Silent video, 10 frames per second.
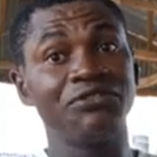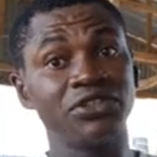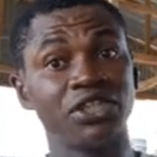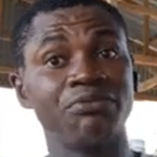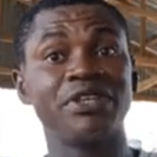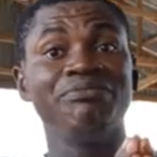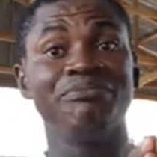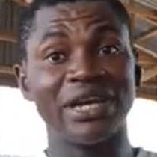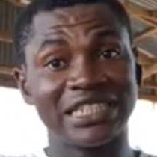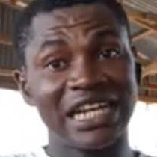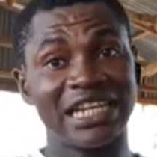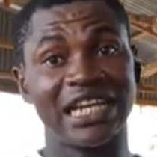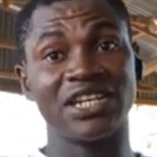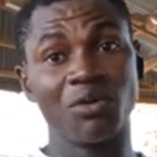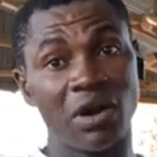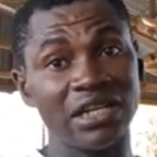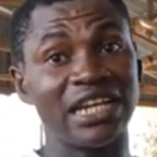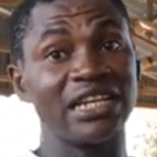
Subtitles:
even something better than the one